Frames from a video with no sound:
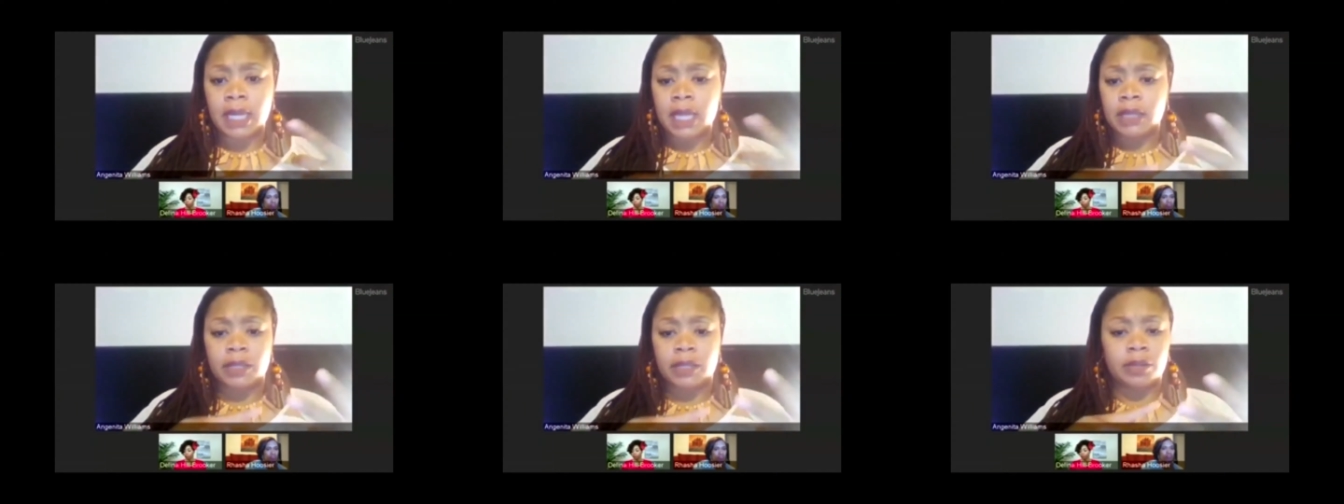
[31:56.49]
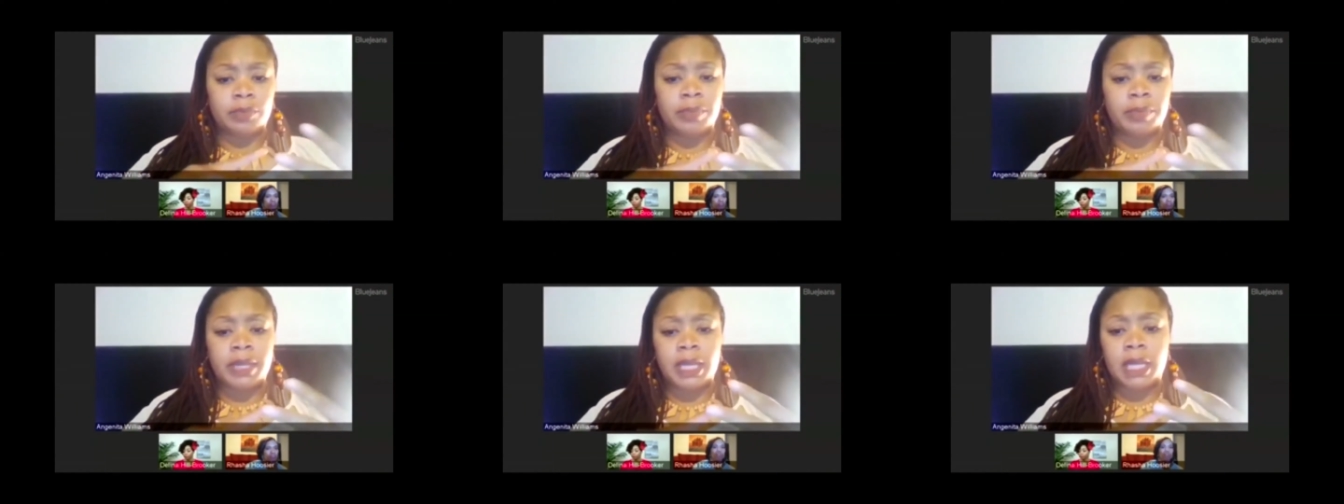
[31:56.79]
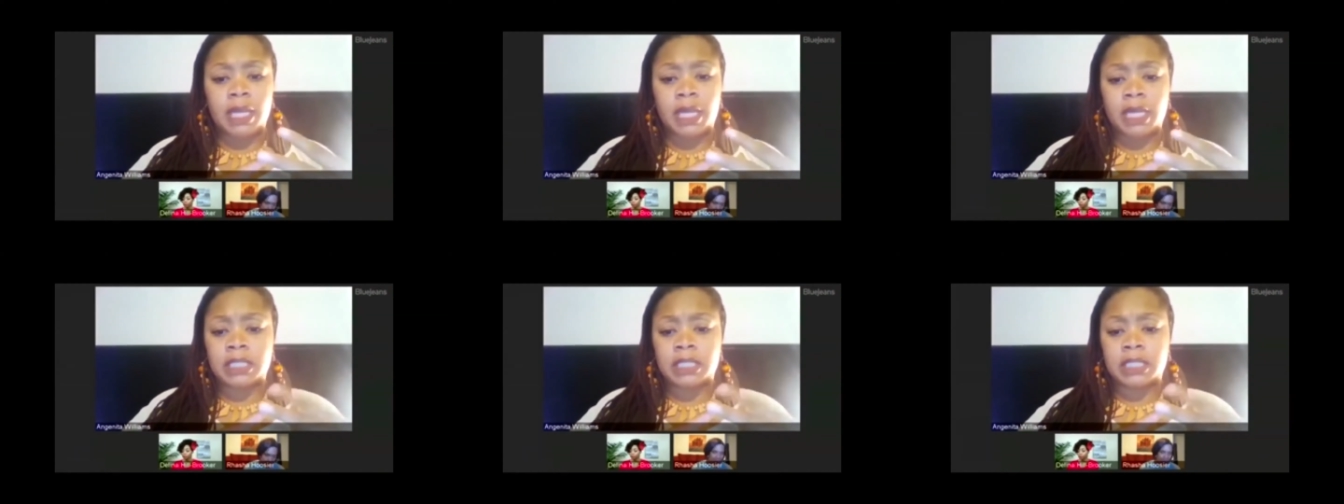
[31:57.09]
They're
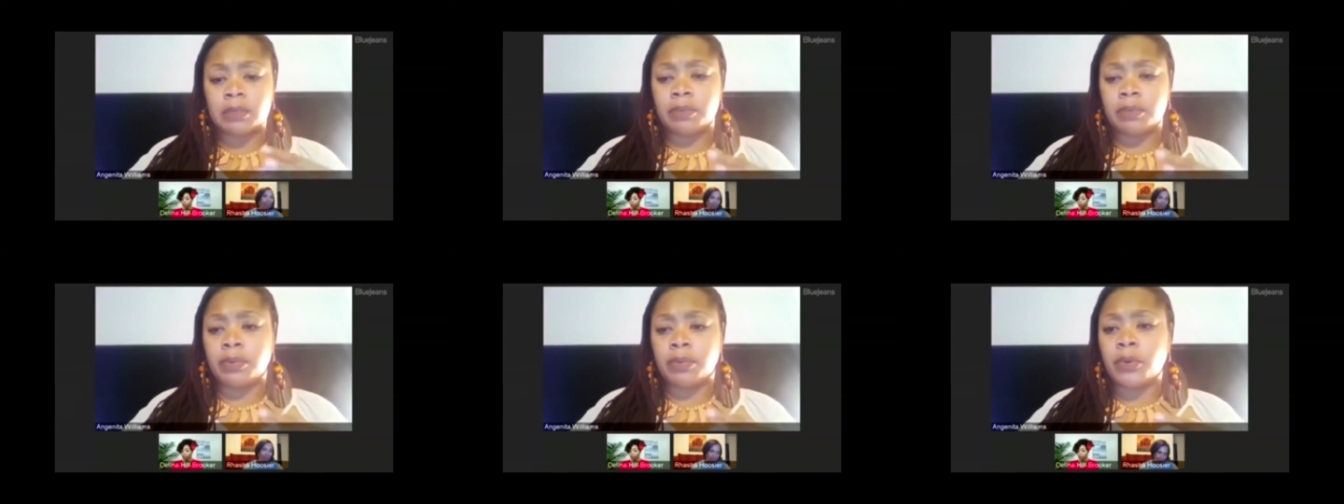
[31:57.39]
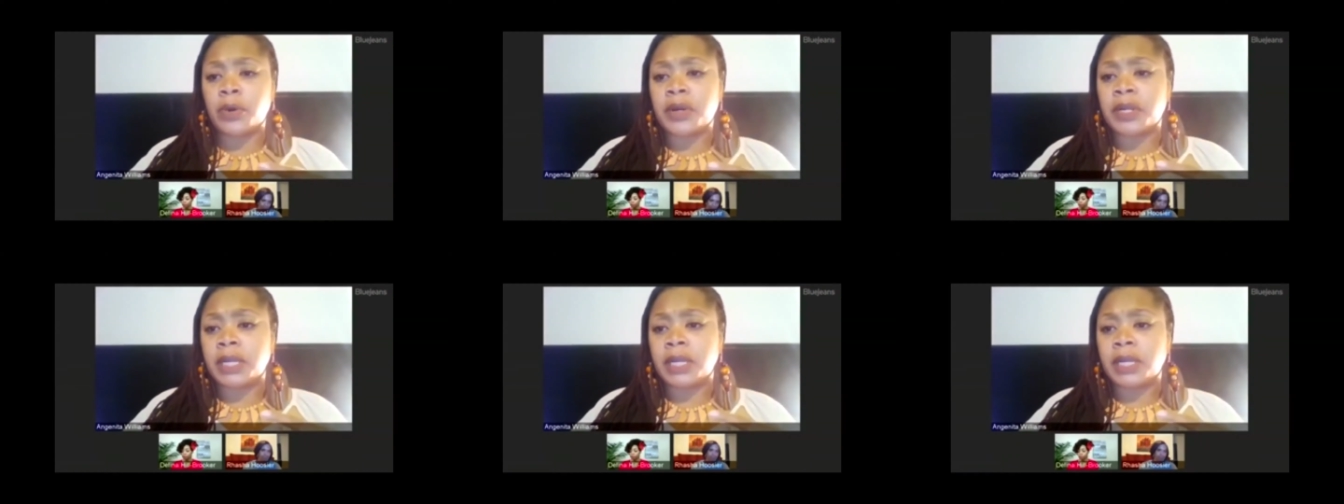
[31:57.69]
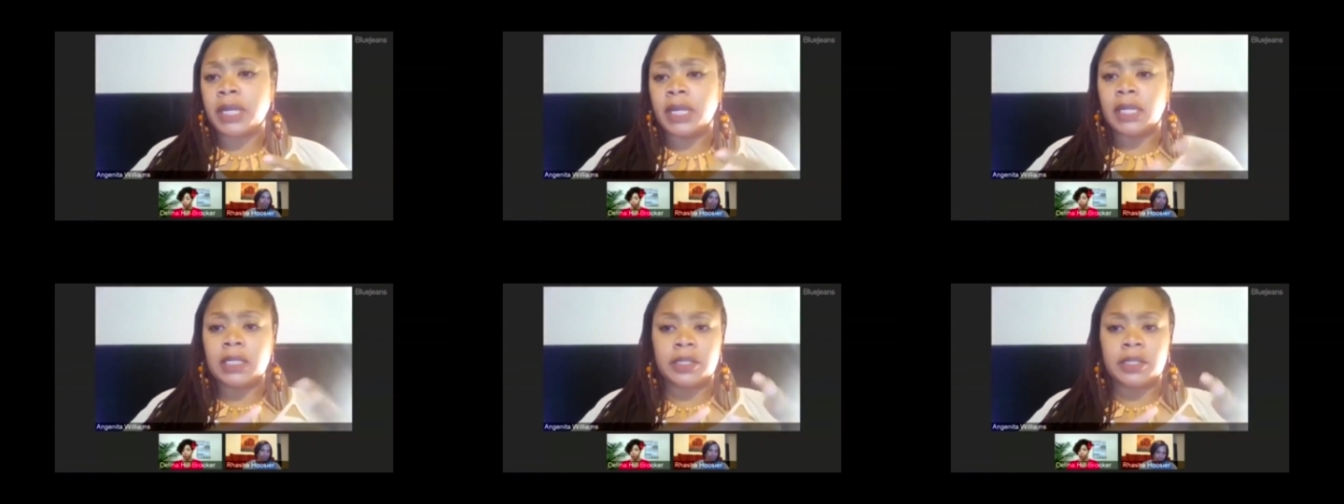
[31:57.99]
being
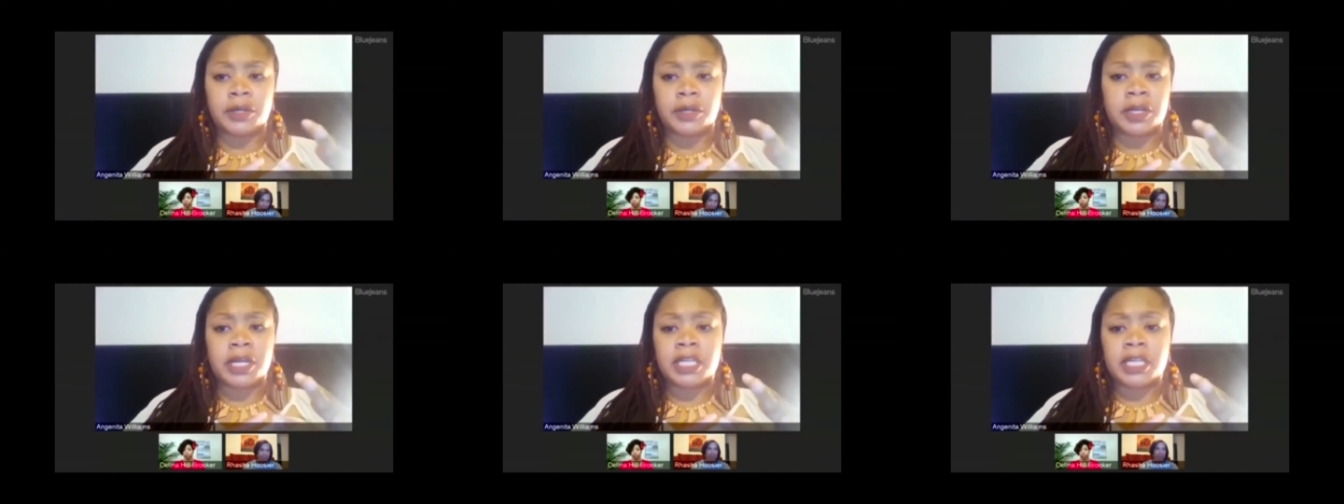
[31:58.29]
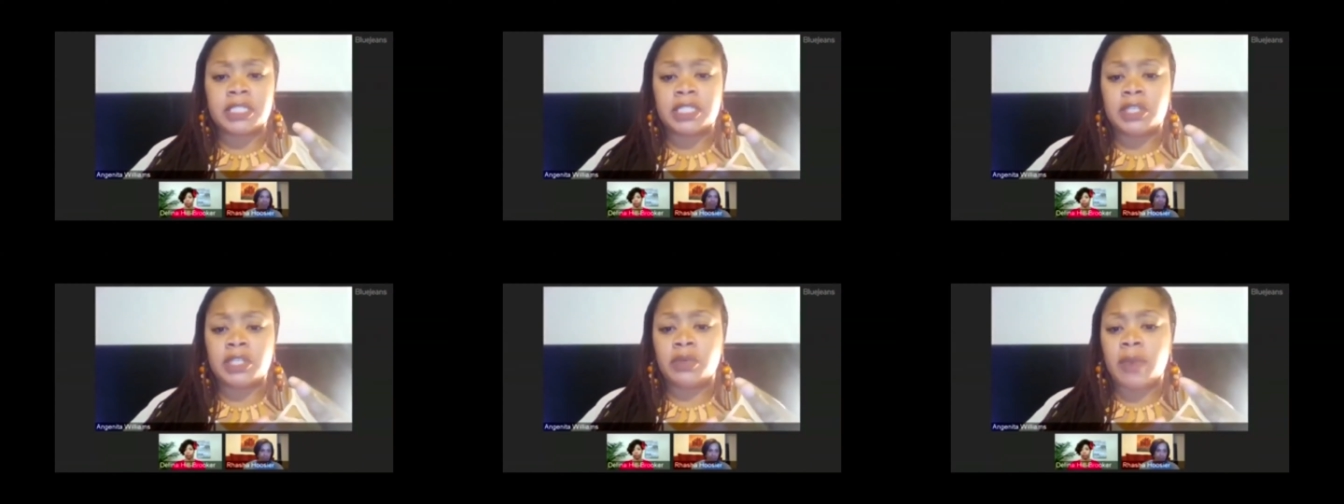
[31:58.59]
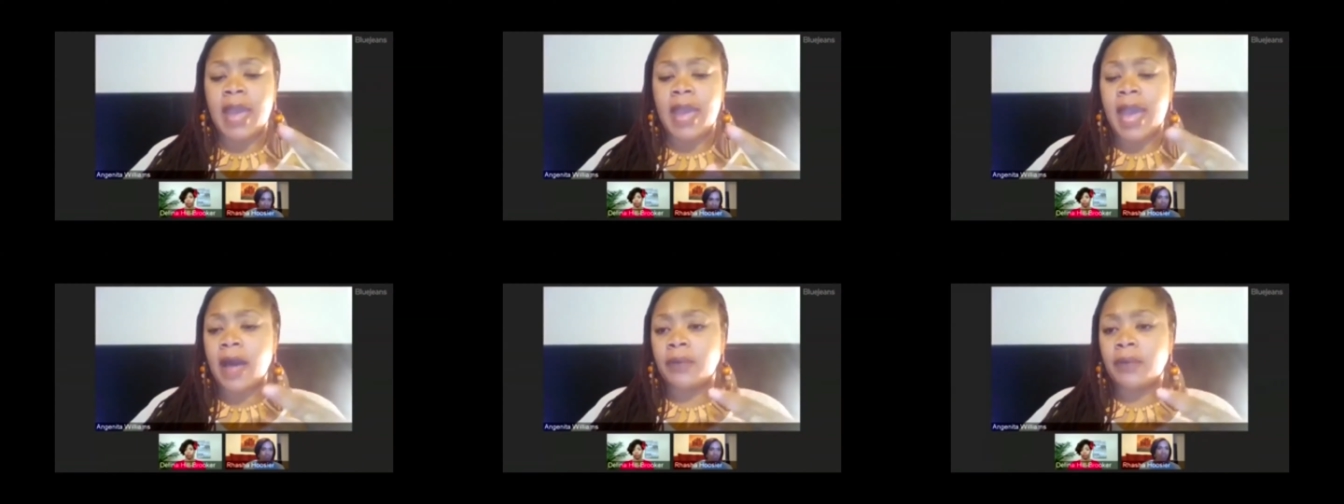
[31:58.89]
insubordinate. They're cussing you
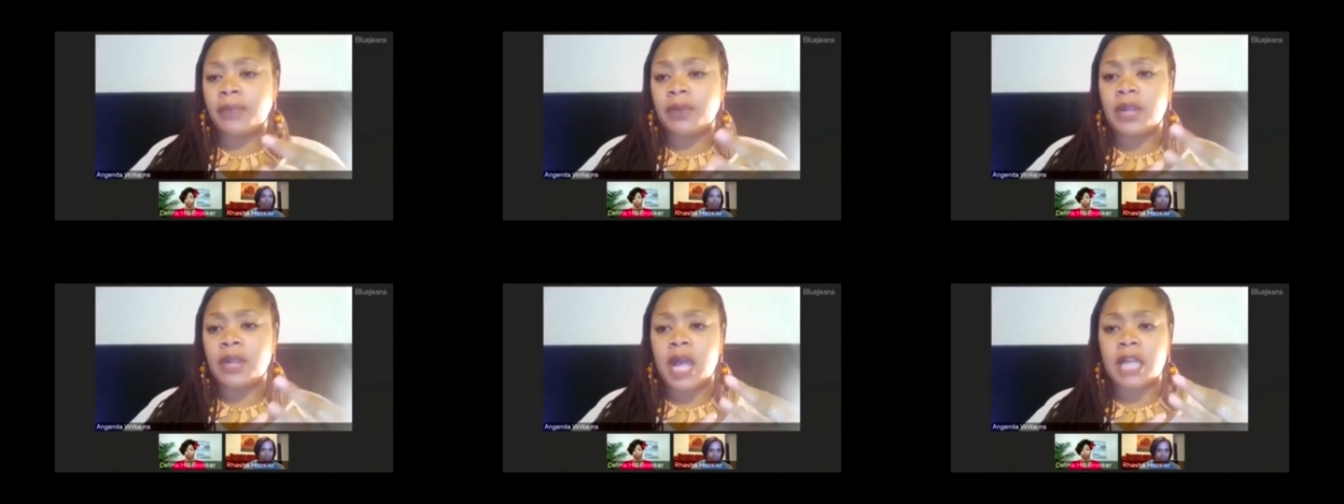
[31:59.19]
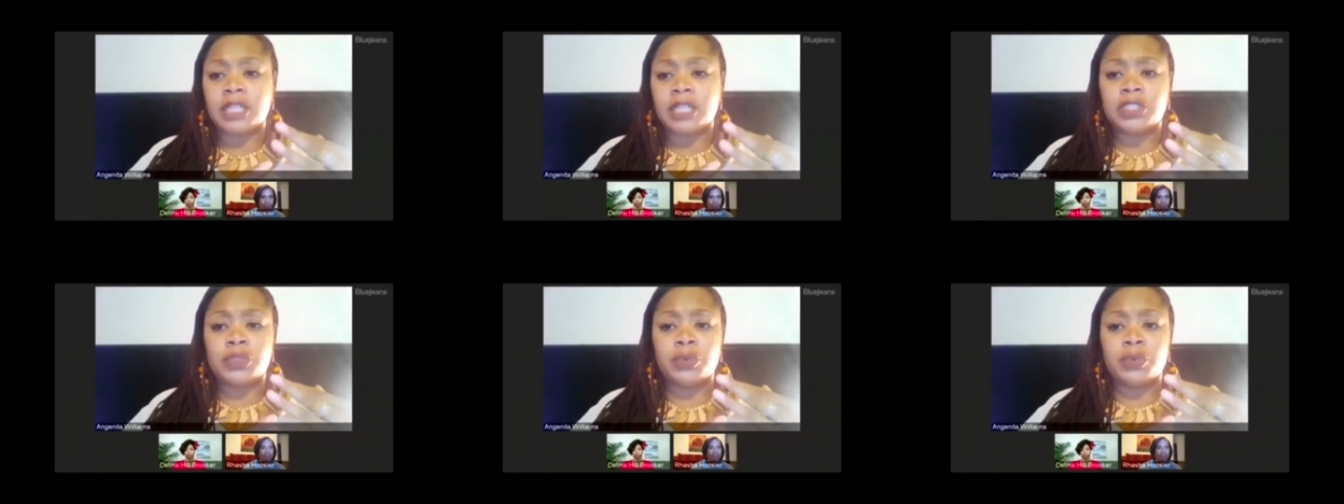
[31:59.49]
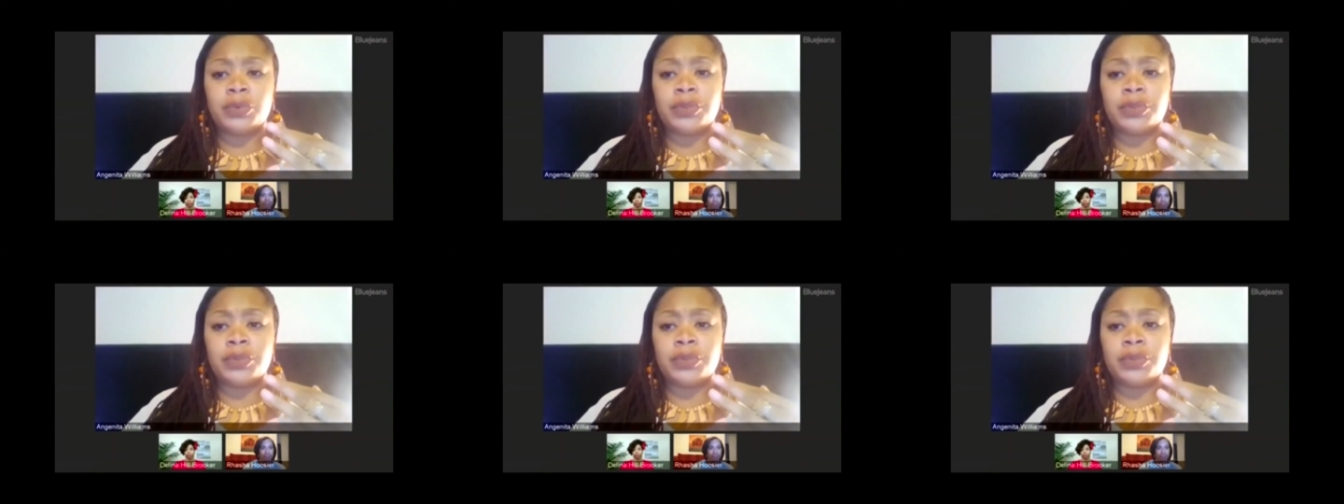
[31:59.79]
out. They're not doing their